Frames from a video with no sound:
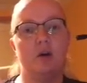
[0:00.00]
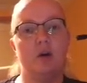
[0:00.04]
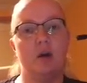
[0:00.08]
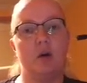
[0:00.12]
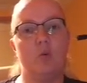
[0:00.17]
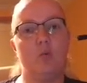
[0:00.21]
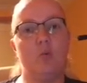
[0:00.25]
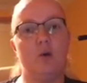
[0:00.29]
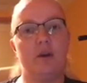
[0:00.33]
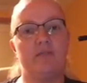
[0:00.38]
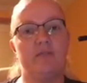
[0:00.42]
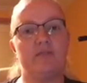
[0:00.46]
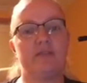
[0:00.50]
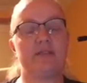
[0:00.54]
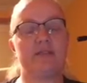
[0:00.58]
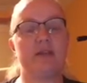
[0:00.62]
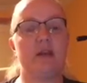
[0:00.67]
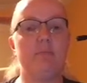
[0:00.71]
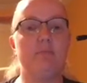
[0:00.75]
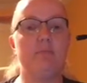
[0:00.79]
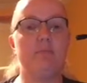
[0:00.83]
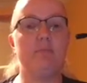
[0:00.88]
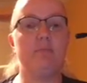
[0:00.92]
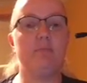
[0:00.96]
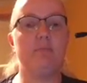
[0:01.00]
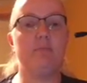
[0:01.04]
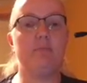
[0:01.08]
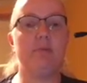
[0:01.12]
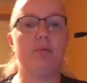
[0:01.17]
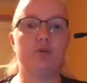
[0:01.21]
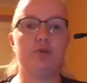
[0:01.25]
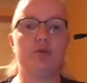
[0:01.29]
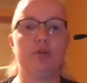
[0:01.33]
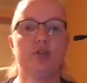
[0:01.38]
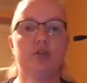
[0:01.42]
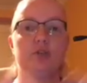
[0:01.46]
whatever time period,
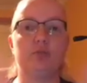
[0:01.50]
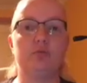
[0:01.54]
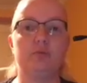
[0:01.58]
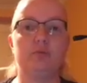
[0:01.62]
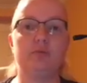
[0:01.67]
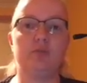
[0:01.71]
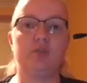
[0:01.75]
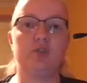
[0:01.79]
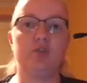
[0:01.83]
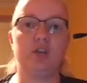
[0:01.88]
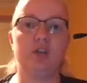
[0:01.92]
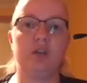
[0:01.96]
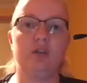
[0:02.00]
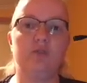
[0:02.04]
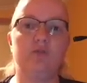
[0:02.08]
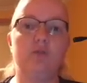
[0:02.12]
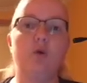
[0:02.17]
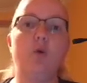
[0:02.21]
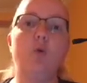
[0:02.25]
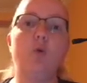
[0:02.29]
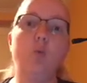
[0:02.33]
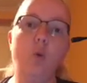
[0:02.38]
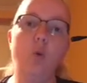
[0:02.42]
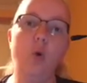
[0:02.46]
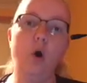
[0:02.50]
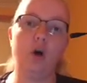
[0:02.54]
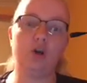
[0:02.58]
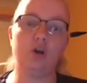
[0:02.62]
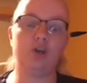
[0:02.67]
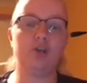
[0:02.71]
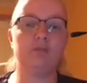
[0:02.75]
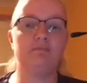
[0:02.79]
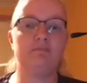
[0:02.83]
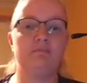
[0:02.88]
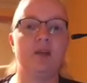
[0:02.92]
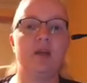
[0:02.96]
you're going to have achieved
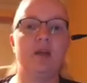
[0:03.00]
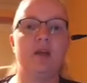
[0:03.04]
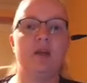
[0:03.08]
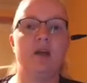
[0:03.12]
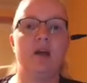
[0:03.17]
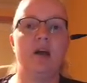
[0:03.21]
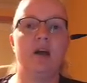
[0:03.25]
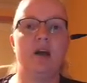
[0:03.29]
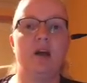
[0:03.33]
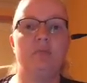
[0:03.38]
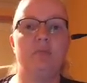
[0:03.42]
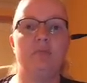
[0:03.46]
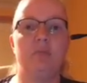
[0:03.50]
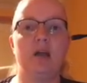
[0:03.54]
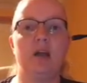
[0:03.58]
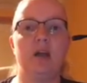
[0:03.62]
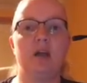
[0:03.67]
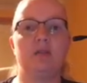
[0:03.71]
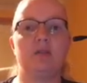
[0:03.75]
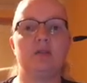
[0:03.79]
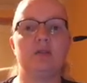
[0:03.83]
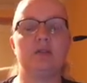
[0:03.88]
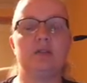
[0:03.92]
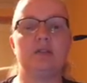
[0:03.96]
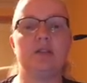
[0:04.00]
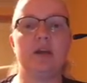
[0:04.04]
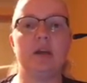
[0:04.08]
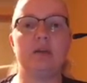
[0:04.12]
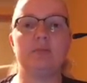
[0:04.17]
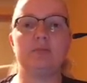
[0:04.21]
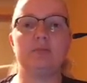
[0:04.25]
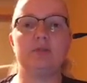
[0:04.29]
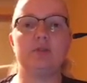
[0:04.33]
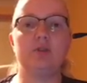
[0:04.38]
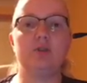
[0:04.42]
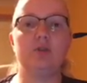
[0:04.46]
what? And make the
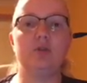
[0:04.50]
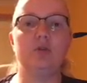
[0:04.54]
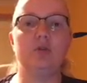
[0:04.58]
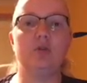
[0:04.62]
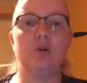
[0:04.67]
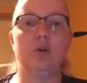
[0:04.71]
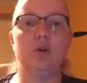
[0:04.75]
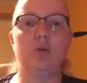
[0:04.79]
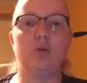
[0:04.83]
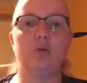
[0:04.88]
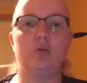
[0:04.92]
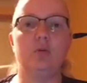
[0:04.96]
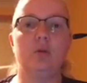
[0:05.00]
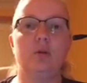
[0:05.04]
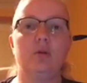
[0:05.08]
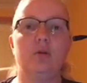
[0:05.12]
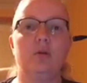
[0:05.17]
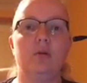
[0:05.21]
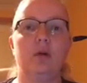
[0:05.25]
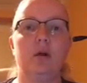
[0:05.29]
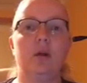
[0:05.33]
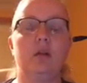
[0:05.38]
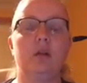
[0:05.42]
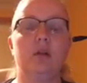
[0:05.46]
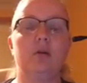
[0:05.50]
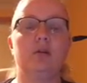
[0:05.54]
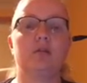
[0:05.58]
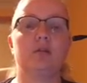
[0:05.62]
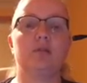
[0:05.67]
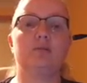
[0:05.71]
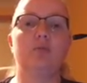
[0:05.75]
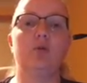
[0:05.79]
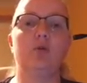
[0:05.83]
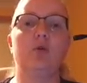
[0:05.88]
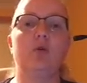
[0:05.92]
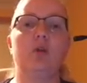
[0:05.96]
steps to your goal a lot
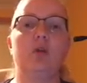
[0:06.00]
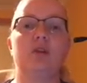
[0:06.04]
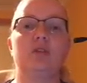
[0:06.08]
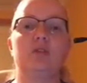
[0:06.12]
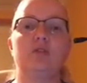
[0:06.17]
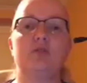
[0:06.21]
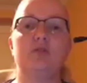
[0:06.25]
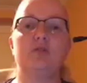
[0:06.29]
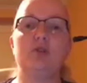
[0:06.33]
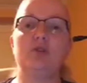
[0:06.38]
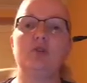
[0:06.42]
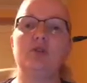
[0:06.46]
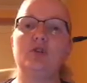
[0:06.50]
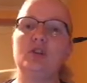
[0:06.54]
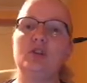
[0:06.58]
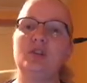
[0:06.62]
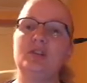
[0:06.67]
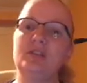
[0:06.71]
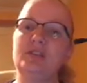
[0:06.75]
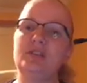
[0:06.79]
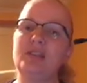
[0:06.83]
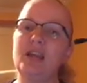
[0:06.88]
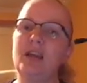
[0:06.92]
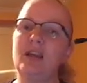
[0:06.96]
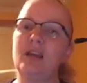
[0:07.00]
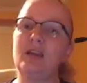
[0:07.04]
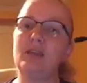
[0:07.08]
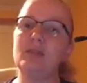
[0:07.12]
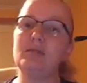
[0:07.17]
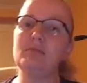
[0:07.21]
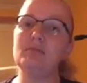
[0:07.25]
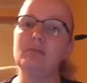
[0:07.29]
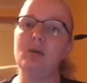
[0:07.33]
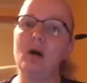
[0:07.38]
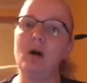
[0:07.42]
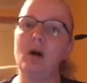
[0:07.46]
smaller so that you can tick
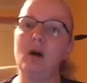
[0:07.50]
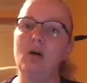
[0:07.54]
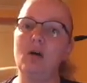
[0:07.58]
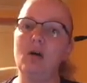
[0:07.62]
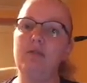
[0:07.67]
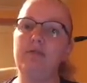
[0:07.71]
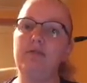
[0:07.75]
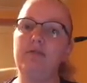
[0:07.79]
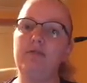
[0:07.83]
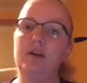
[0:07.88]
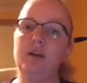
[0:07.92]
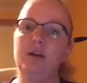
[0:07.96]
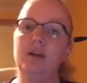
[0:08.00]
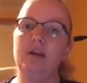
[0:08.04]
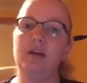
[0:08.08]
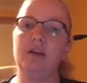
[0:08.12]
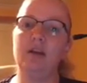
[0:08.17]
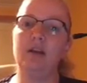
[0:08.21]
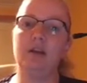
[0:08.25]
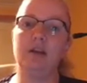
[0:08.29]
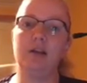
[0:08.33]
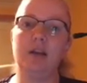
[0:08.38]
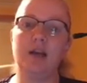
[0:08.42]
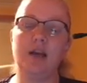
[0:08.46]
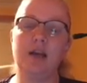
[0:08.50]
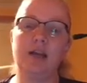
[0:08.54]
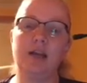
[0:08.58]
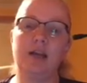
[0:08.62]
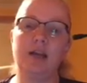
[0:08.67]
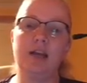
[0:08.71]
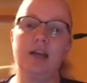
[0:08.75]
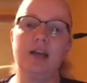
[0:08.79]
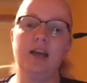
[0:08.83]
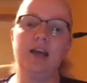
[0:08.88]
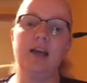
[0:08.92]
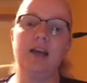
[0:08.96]
them off like
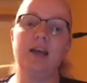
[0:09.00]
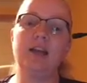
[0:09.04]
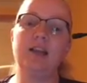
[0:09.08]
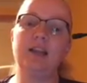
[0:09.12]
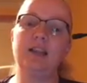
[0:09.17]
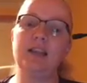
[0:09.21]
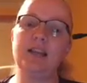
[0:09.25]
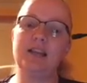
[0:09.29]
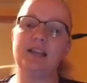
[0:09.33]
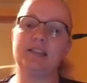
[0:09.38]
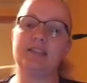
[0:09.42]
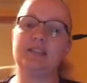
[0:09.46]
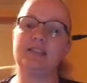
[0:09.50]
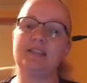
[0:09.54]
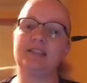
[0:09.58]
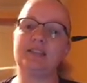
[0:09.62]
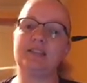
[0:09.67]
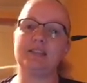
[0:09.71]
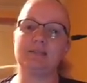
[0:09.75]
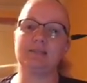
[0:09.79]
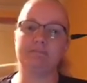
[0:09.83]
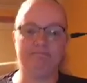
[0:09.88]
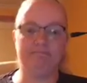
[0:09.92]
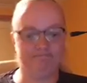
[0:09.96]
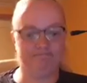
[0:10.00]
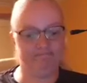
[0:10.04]
a list.